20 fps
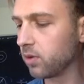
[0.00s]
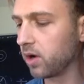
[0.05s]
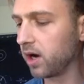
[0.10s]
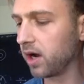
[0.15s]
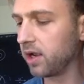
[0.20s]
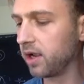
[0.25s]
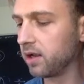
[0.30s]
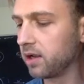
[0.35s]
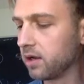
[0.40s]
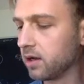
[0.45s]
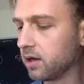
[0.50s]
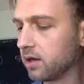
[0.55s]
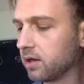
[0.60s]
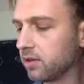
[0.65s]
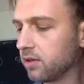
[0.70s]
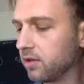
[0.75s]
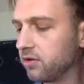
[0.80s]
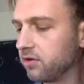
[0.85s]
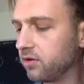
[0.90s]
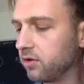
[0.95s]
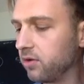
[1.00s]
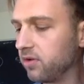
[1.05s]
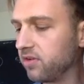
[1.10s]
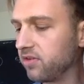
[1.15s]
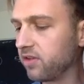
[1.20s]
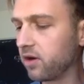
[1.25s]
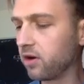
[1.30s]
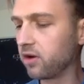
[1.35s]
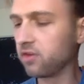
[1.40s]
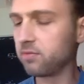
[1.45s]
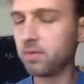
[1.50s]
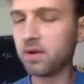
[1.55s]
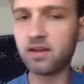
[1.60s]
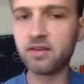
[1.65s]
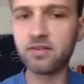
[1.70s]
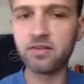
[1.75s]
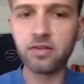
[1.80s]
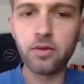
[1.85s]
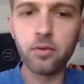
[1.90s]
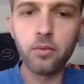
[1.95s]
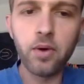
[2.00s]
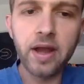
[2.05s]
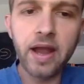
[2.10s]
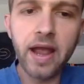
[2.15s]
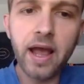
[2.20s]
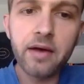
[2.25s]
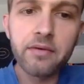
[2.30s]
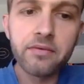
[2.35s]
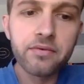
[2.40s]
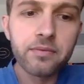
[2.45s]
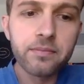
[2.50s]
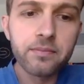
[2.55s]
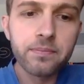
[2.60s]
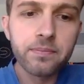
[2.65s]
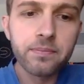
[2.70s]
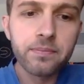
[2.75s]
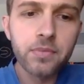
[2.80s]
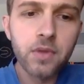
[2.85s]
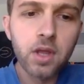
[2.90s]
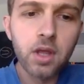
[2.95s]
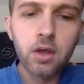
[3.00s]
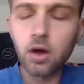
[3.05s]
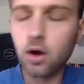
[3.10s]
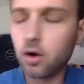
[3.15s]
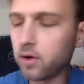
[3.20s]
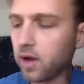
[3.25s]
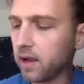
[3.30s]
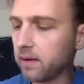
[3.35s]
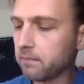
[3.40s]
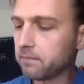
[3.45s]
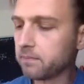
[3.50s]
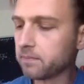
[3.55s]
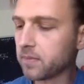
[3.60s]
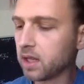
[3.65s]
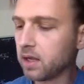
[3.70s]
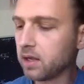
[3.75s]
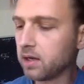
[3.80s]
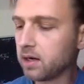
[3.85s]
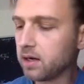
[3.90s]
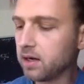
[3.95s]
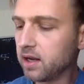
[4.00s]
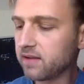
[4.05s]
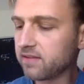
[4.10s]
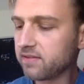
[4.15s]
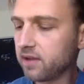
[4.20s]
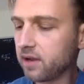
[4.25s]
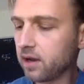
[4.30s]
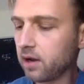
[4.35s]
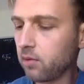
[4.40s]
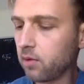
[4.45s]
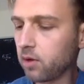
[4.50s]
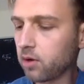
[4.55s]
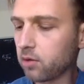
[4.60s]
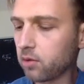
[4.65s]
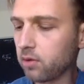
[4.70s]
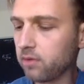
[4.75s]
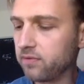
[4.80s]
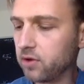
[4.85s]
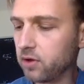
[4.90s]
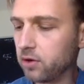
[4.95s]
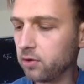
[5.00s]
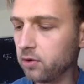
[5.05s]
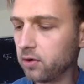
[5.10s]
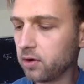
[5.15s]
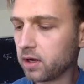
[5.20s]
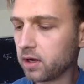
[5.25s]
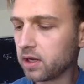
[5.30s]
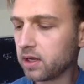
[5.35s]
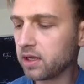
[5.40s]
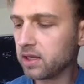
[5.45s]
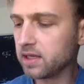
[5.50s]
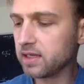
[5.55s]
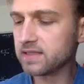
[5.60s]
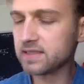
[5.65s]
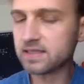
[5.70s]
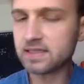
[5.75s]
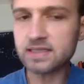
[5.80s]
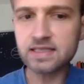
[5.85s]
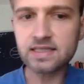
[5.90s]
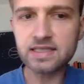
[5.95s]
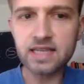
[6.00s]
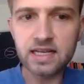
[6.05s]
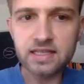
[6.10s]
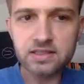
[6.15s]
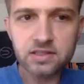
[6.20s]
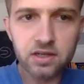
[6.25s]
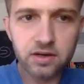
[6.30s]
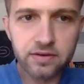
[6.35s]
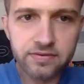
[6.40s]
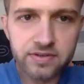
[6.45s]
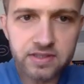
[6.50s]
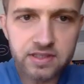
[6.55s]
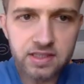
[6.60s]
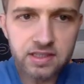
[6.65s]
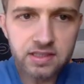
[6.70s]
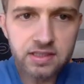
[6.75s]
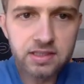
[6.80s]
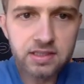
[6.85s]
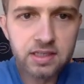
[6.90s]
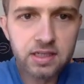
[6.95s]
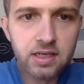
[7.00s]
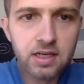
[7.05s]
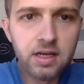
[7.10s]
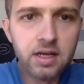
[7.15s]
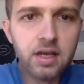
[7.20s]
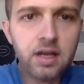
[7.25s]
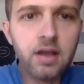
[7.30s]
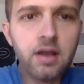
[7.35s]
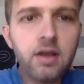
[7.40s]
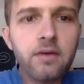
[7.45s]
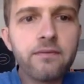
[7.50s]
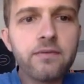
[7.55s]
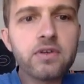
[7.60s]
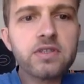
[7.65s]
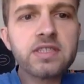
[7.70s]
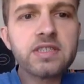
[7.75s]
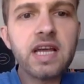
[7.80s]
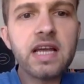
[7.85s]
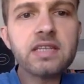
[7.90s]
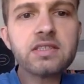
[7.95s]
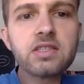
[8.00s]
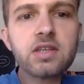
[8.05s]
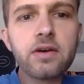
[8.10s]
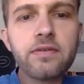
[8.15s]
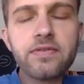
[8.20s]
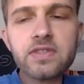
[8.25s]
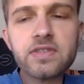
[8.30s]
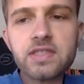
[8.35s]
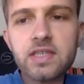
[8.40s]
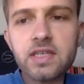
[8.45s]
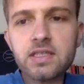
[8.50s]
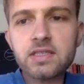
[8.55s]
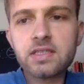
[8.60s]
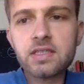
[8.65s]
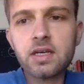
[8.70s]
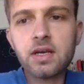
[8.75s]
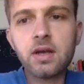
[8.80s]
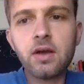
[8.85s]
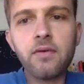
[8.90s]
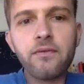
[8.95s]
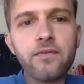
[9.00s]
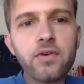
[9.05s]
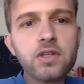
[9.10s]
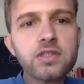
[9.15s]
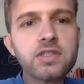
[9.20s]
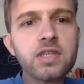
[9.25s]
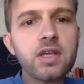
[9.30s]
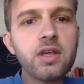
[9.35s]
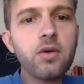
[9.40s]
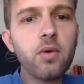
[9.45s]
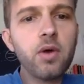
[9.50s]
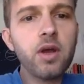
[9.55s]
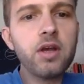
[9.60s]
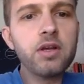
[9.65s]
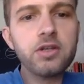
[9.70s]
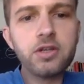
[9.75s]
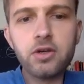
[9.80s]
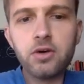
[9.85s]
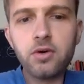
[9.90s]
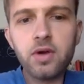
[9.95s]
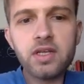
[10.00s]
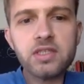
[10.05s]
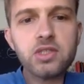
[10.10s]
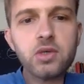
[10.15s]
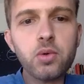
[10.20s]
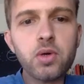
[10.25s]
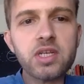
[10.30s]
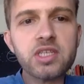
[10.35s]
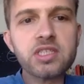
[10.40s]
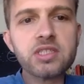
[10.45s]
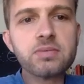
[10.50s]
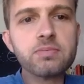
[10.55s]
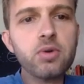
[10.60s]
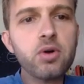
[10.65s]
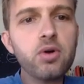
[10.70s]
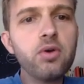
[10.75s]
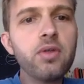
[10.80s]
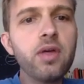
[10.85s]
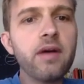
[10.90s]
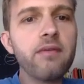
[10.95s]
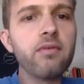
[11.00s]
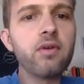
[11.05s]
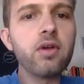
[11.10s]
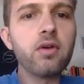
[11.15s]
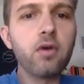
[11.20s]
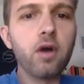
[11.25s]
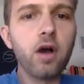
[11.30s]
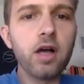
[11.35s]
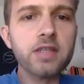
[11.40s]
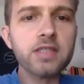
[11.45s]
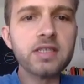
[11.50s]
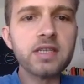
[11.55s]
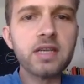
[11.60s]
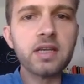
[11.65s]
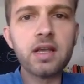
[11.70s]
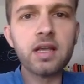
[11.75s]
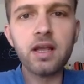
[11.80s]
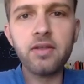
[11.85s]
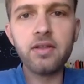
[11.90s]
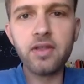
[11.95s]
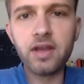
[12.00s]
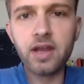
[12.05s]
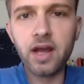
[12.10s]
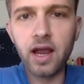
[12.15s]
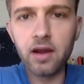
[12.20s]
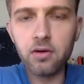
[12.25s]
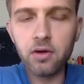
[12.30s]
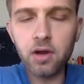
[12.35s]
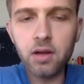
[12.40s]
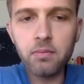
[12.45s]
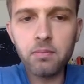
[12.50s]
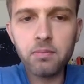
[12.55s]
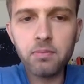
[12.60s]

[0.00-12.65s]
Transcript: why the 2 is there is because of the 1/2. Okay, next thing I want to review is state surfaces. For state surfaces, first thing you want to do is you want to smooth every crossing in the diagram.